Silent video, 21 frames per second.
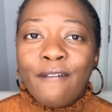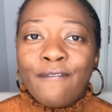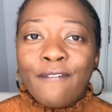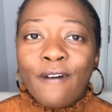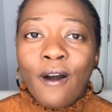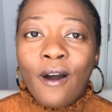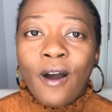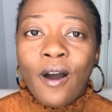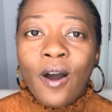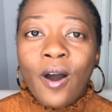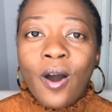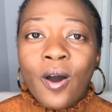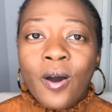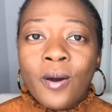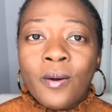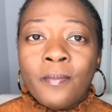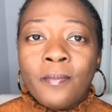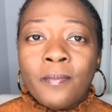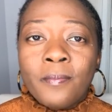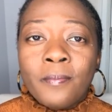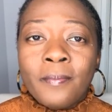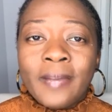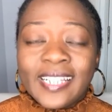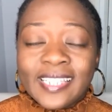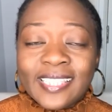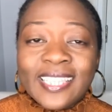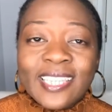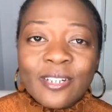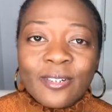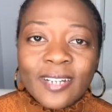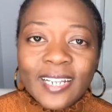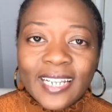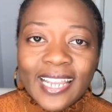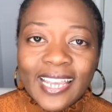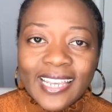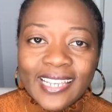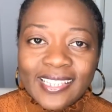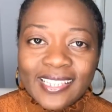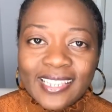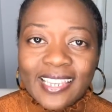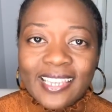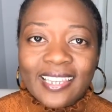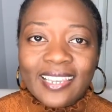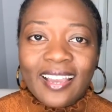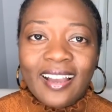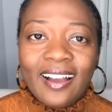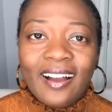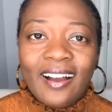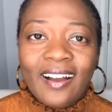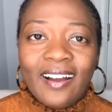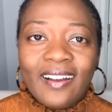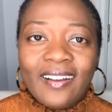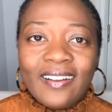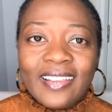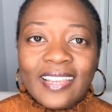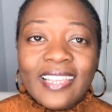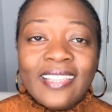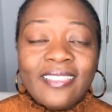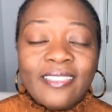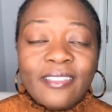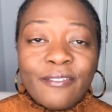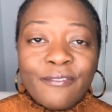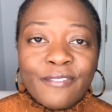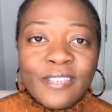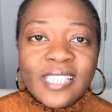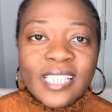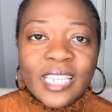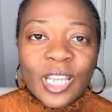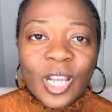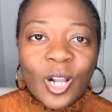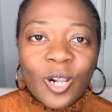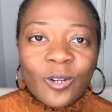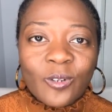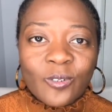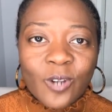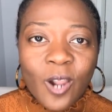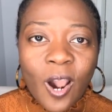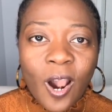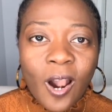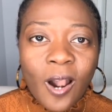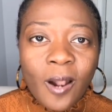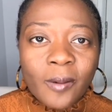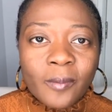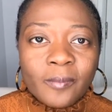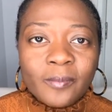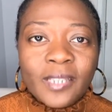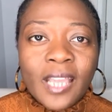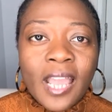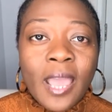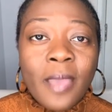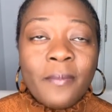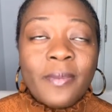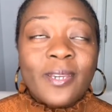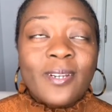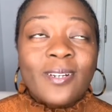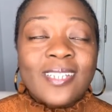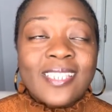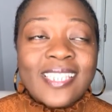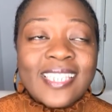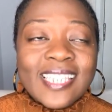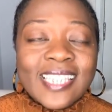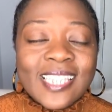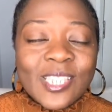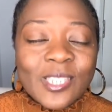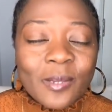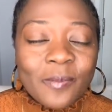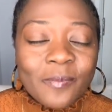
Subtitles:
for materializing in the physical realm, because this is